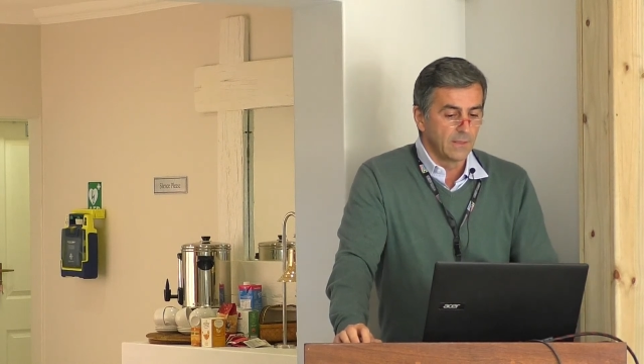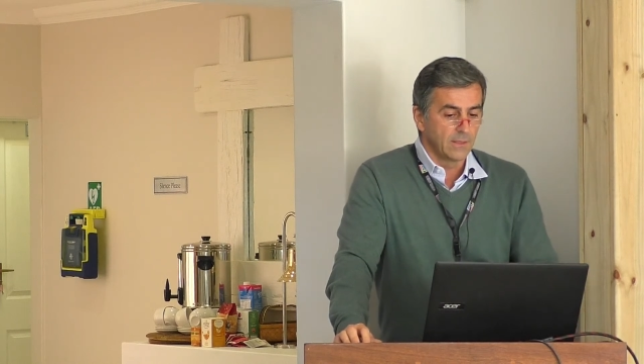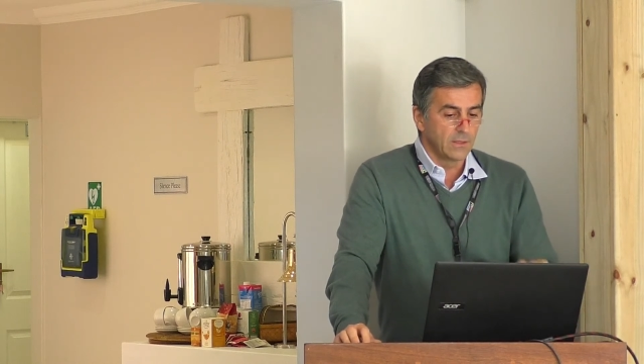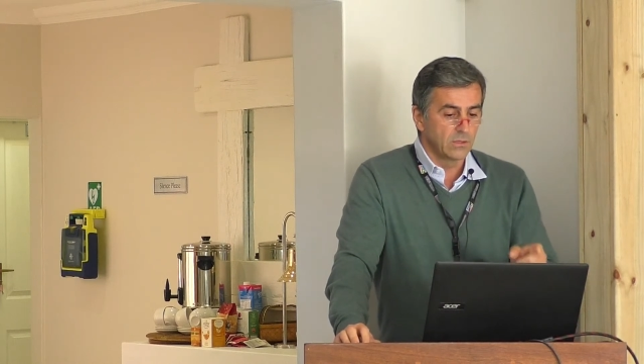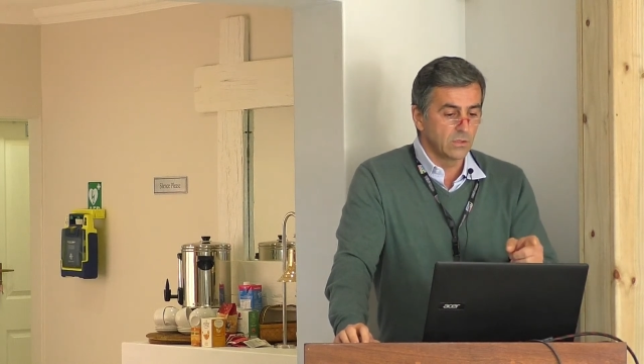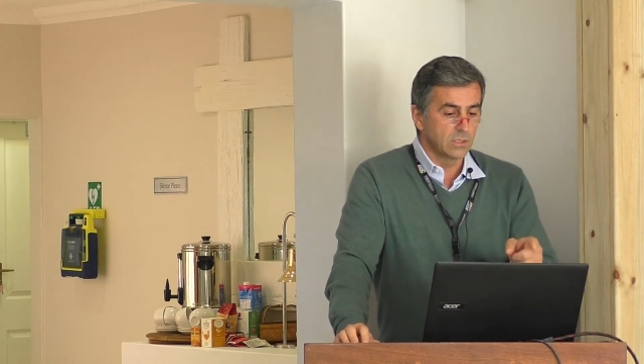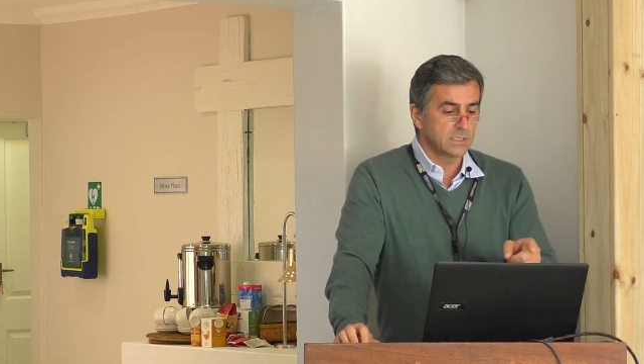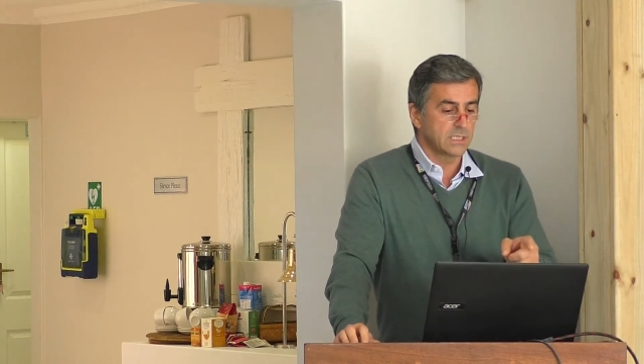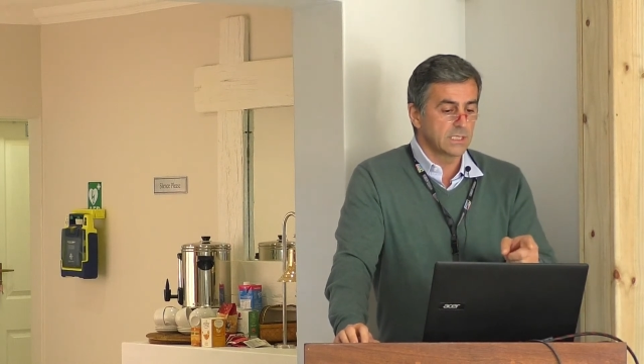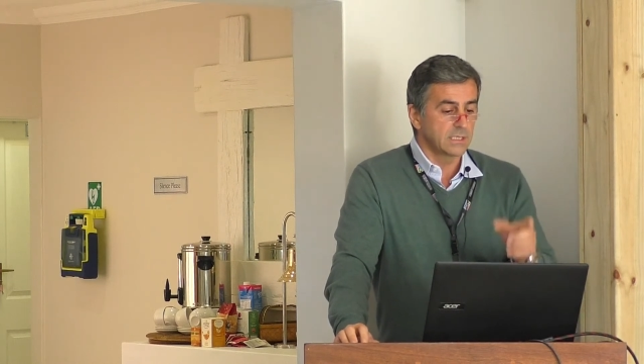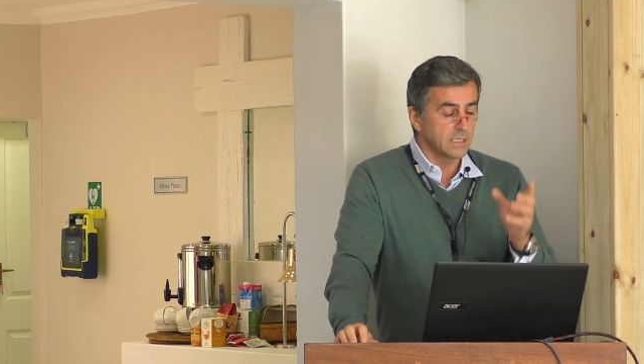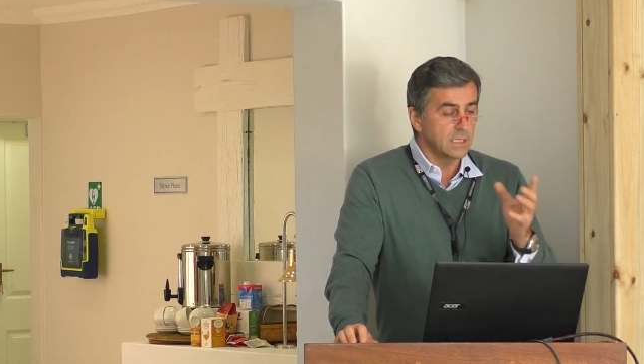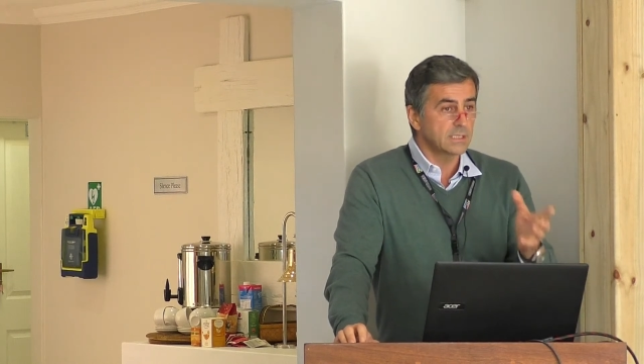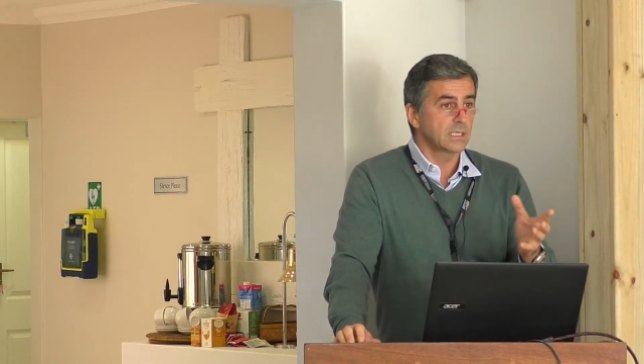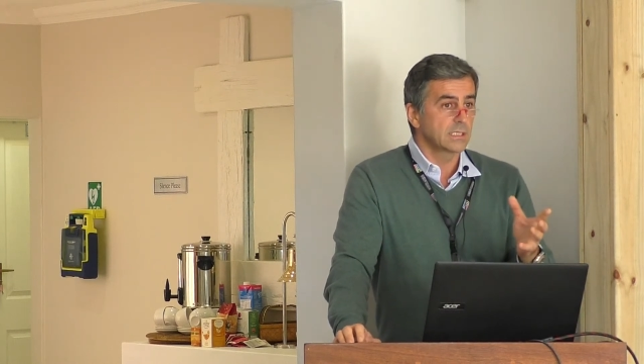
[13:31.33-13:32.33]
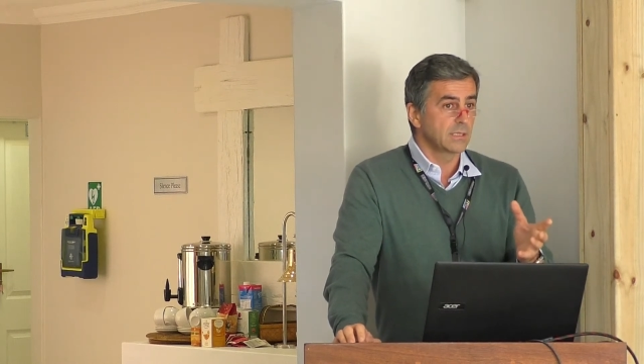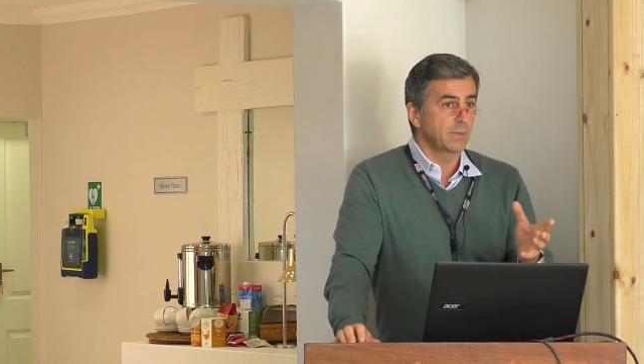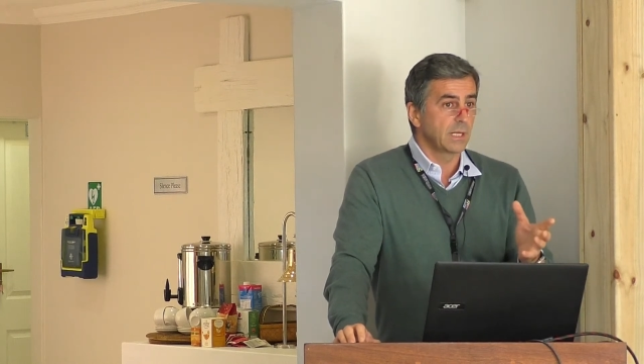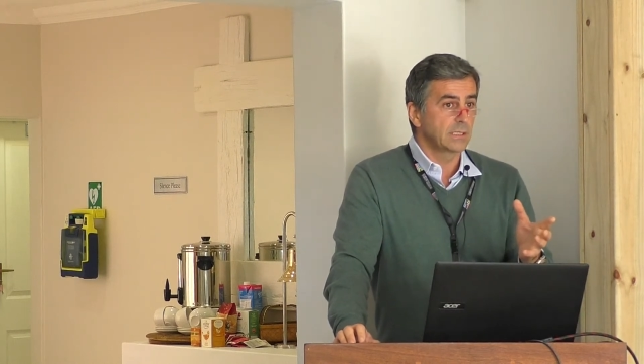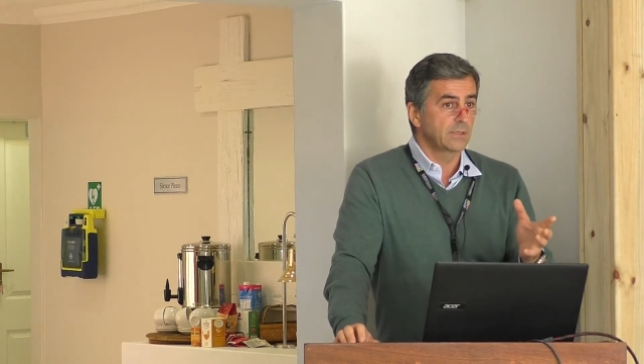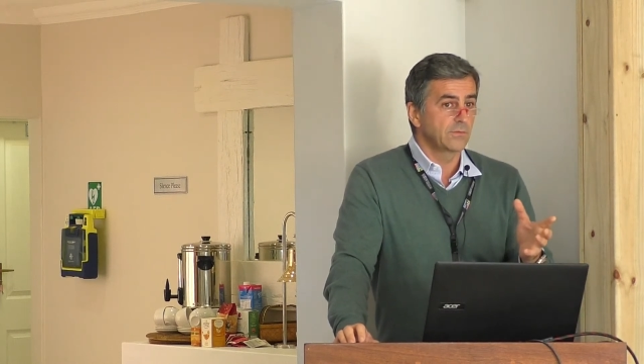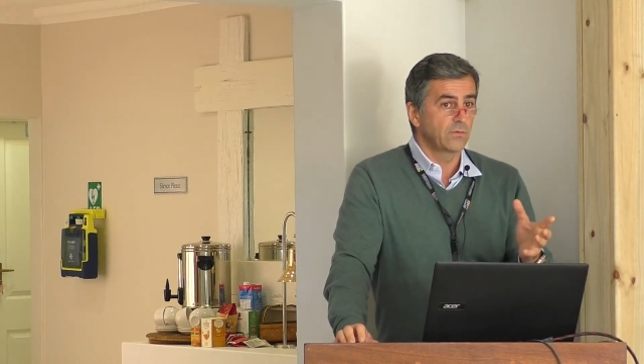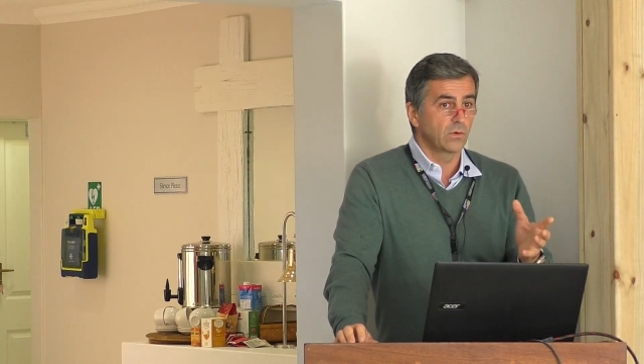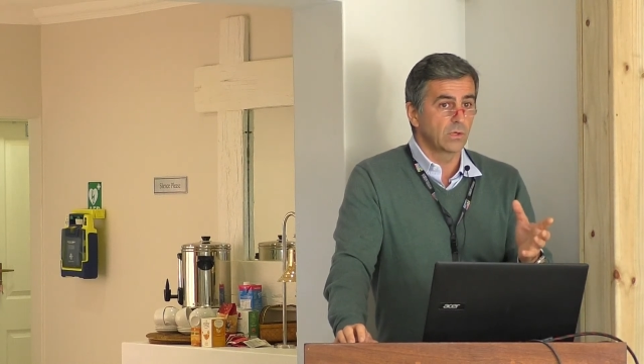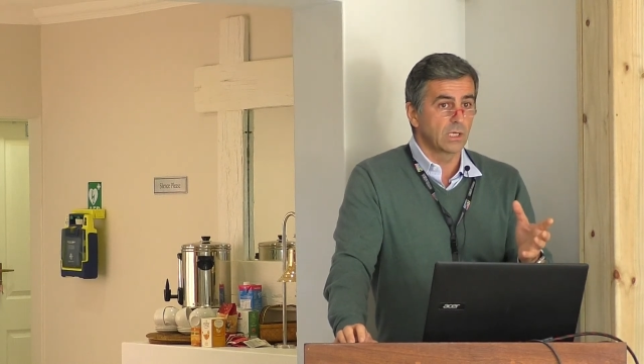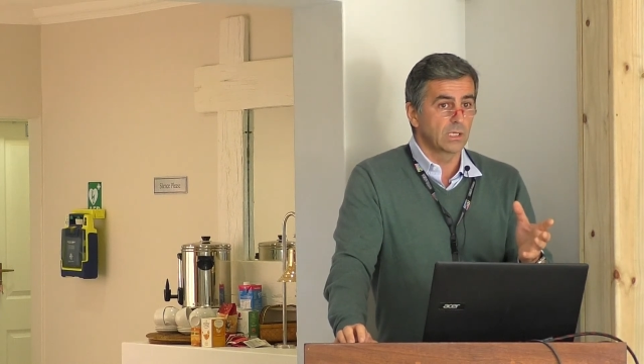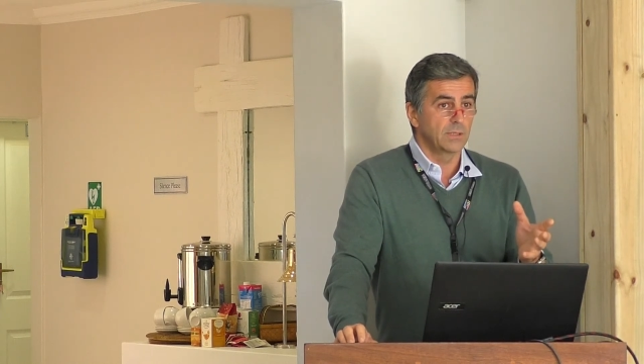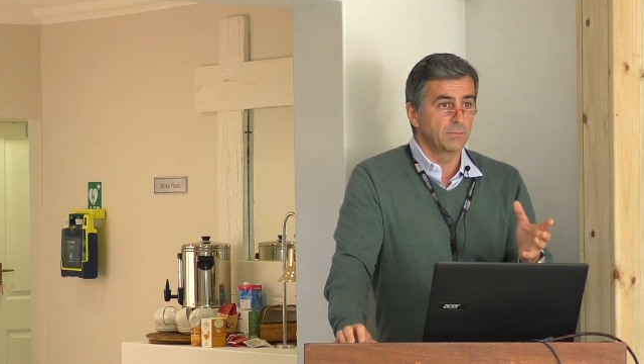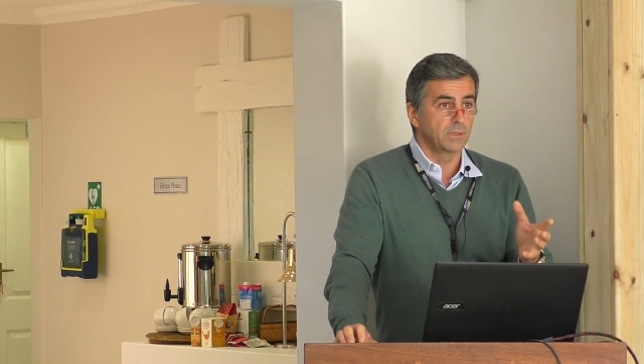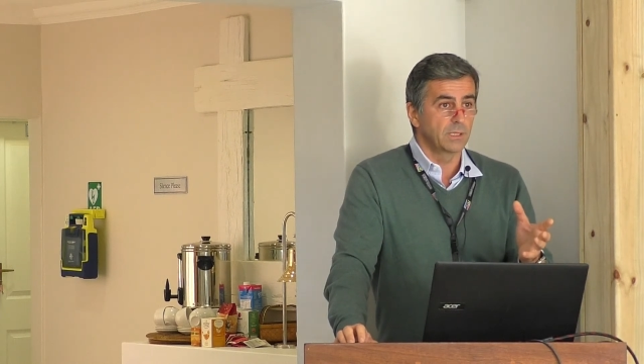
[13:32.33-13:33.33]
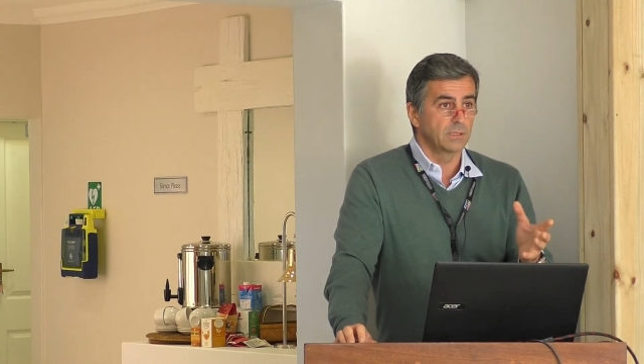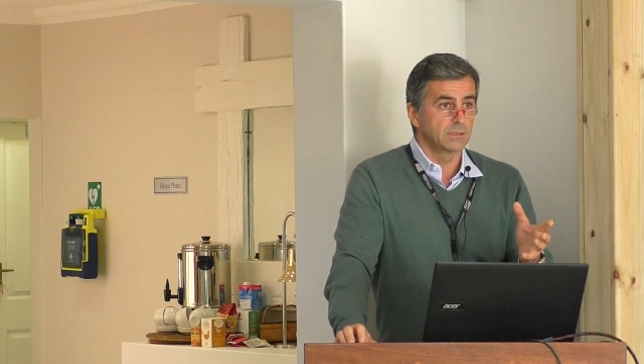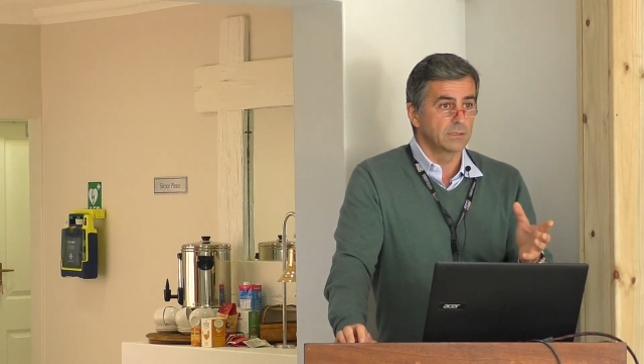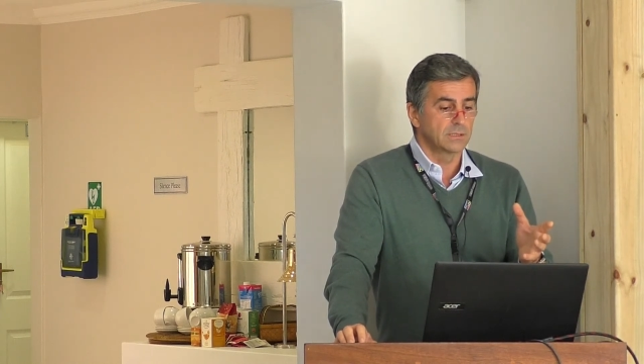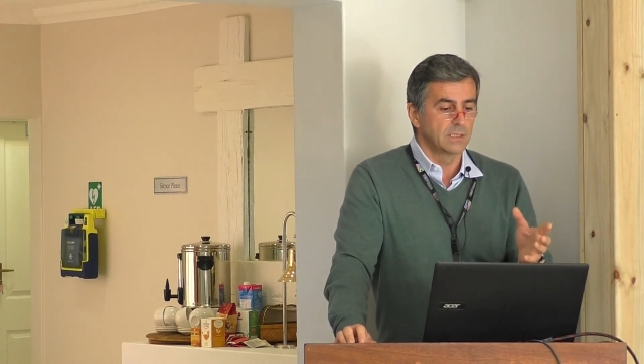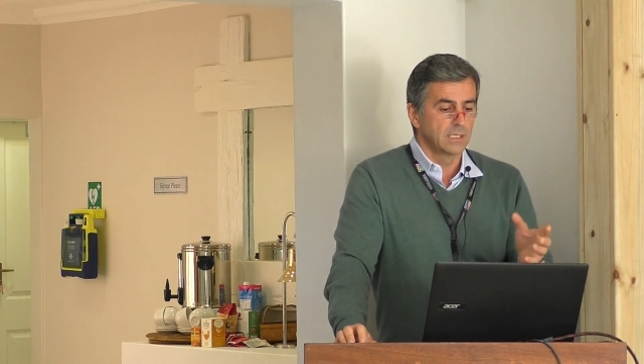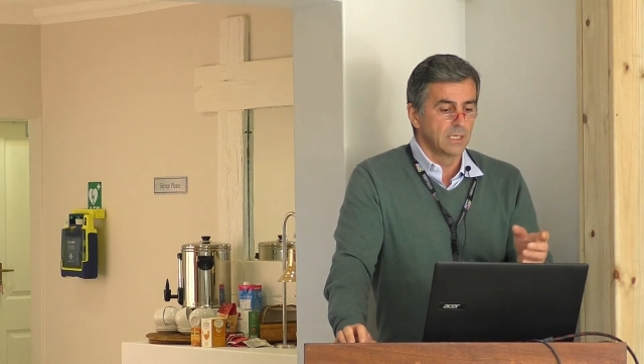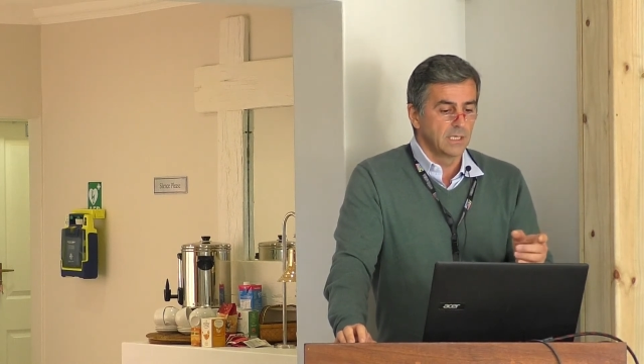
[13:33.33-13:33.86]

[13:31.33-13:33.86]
you'll see these are the multifocal implants.